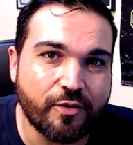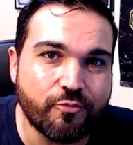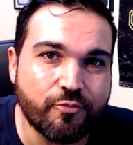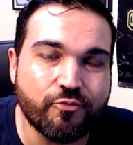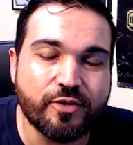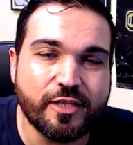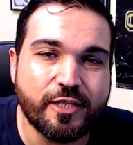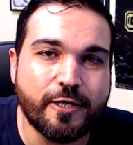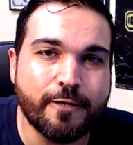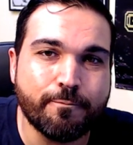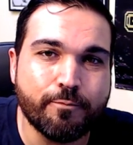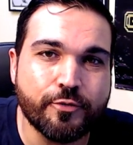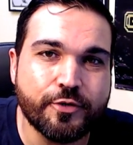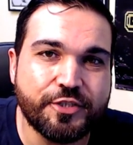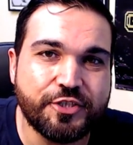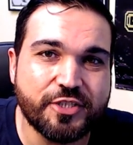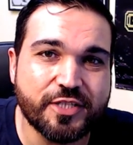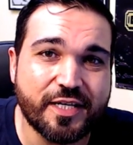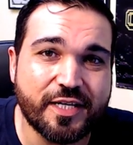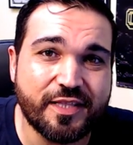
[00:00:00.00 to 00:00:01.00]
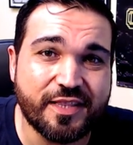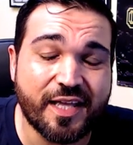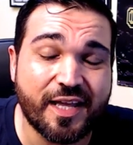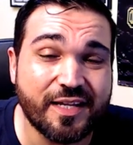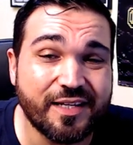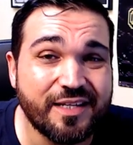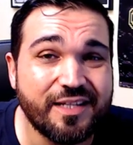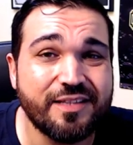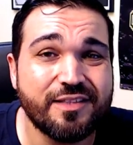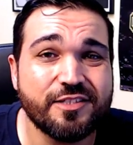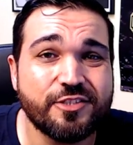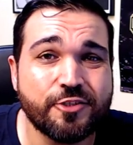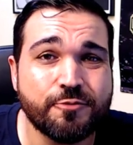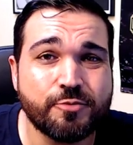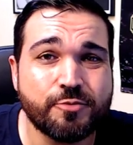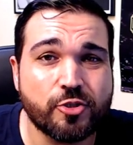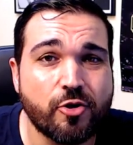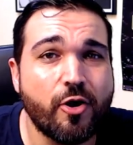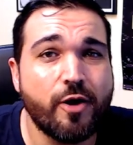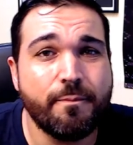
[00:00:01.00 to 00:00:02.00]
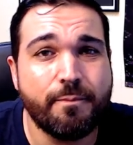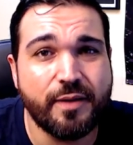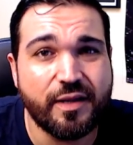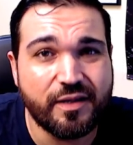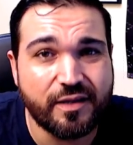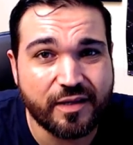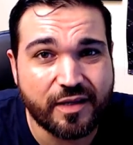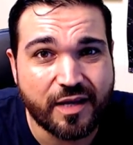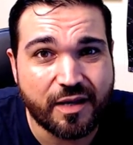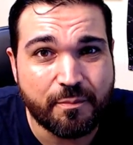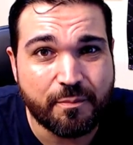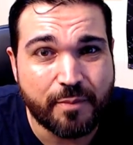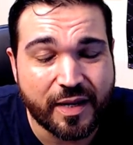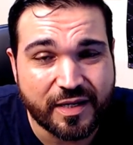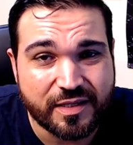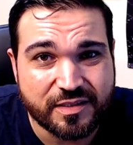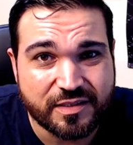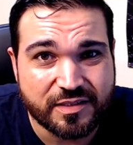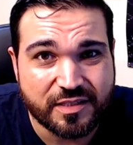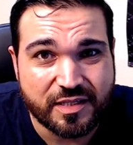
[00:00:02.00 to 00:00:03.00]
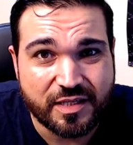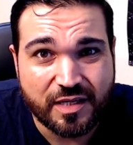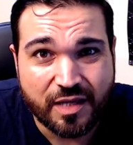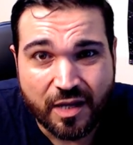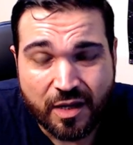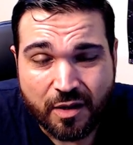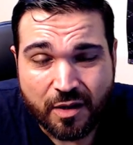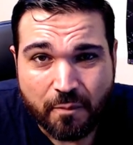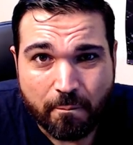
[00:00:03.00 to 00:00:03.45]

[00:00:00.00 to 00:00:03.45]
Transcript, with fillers: I'd really appreciate that and hit the subscribe button to come back and see